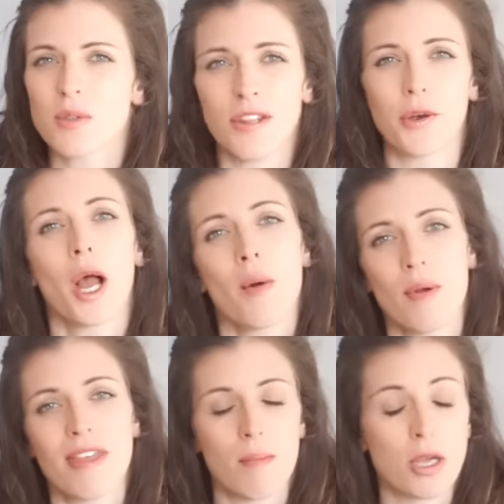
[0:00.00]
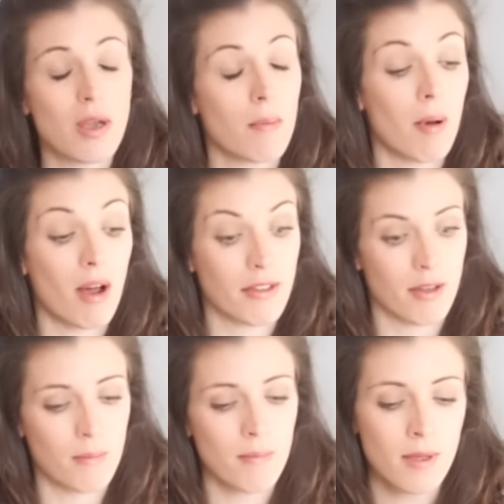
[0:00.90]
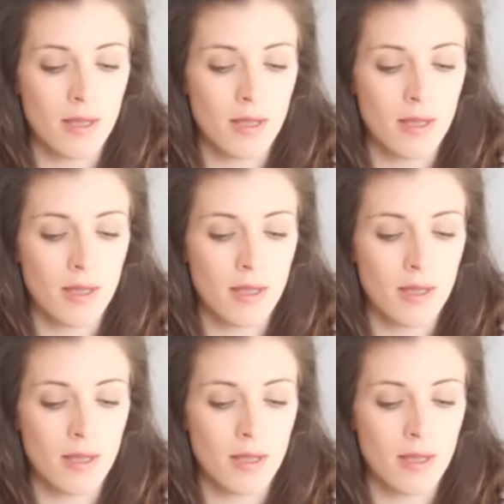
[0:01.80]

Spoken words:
although they don't come with it, but you can buy them.